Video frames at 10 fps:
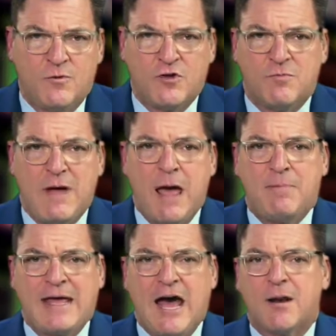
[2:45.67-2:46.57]
where they're
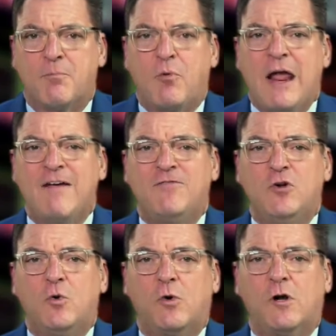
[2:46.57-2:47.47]
mapping out a brave
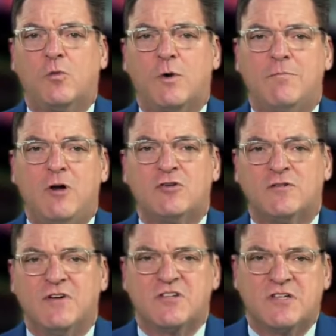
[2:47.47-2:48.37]
new world where
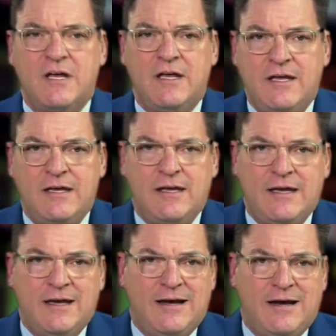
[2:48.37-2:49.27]
most of us
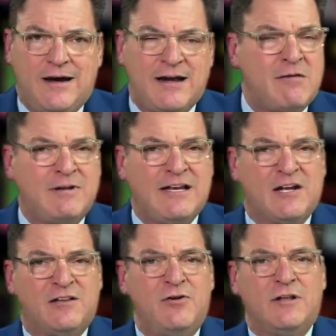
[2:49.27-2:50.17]
are not
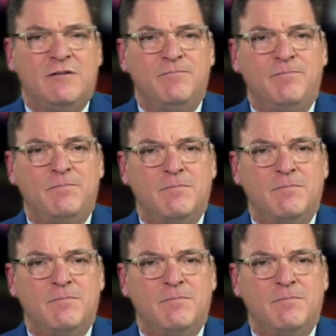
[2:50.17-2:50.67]
really included.